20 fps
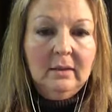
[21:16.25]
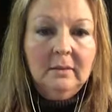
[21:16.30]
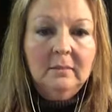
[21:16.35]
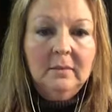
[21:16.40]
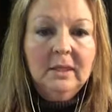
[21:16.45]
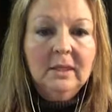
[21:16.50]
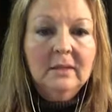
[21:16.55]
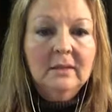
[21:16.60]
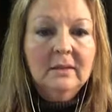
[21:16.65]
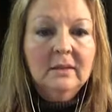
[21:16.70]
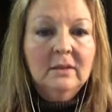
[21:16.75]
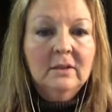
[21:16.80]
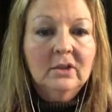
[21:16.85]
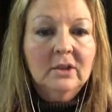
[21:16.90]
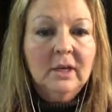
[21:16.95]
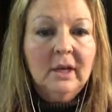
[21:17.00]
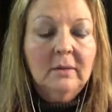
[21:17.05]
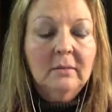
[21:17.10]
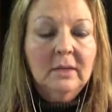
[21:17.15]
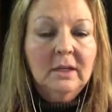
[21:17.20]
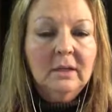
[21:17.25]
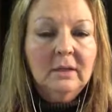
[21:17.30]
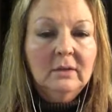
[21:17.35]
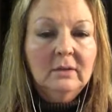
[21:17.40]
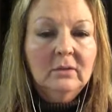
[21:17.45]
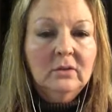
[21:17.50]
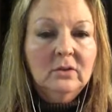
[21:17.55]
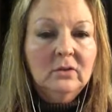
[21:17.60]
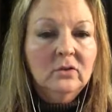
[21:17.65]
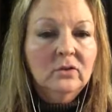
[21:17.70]
Because the shame and guilt
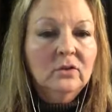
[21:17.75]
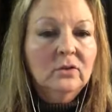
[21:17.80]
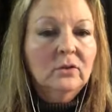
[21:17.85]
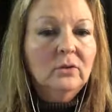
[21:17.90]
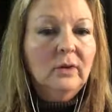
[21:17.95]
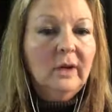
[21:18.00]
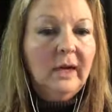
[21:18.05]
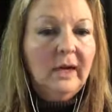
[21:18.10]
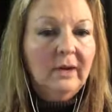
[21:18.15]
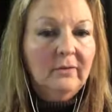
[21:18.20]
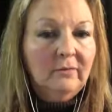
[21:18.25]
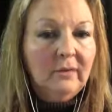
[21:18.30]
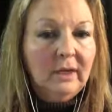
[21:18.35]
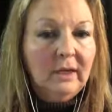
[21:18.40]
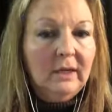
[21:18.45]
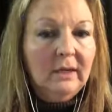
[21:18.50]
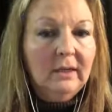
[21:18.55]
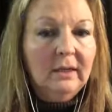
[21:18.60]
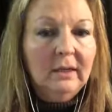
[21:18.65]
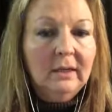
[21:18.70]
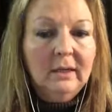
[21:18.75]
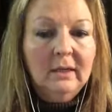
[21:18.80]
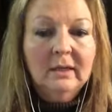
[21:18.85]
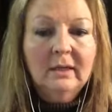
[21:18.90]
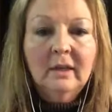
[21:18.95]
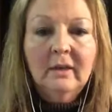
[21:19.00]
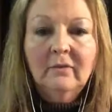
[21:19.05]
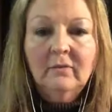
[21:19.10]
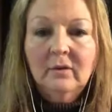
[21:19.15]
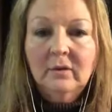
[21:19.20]
is too heavy, and again,
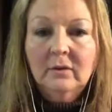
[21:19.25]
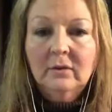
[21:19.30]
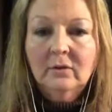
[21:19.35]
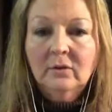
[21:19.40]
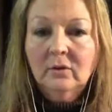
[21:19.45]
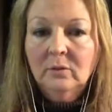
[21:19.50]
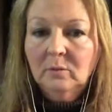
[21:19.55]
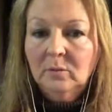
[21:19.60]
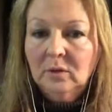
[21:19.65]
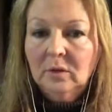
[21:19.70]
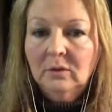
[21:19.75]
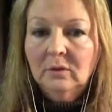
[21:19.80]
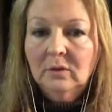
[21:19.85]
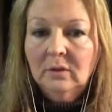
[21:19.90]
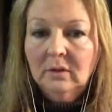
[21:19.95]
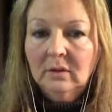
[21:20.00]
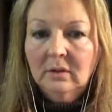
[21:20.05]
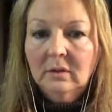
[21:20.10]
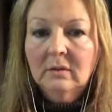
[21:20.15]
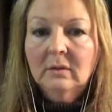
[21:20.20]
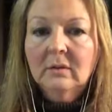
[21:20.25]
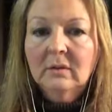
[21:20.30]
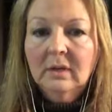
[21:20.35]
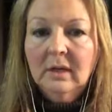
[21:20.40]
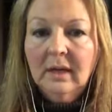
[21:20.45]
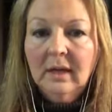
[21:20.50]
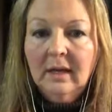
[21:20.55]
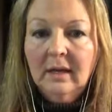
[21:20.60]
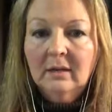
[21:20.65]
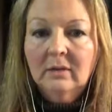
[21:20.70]
they feel too broken to
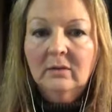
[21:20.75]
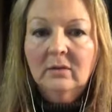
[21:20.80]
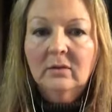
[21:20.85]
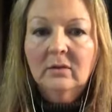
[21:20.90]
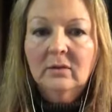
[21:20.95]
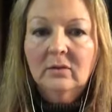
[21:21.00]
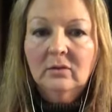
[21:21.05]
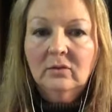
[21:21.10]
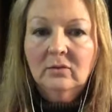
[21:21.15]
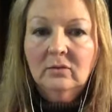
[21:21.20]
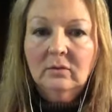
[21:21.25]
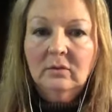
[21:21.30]
handle the truth.